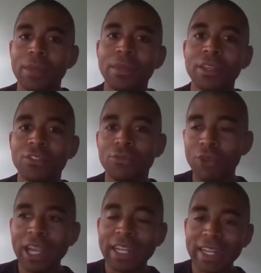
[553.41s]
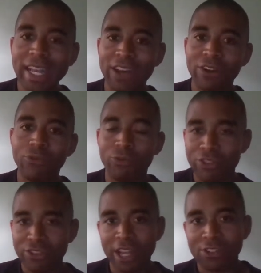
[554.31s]
Because right now,
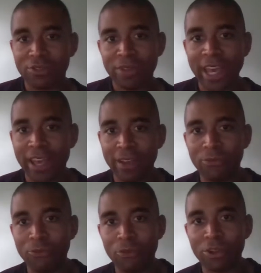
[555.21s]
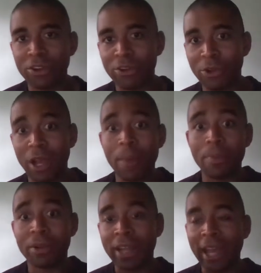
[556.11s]
with stocks you have, whether you're going
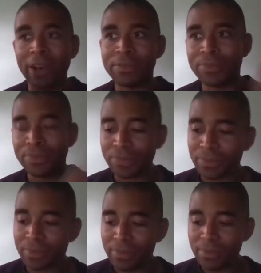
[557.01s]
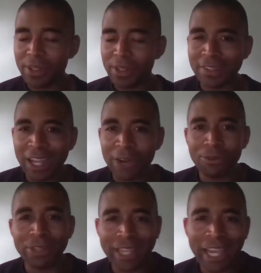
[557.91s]
up or down, it's not
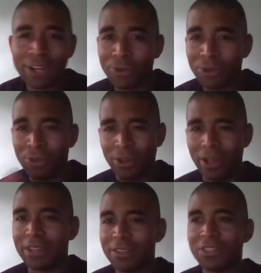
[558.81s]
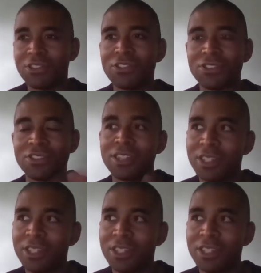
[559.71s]
really gain or a loss. It's just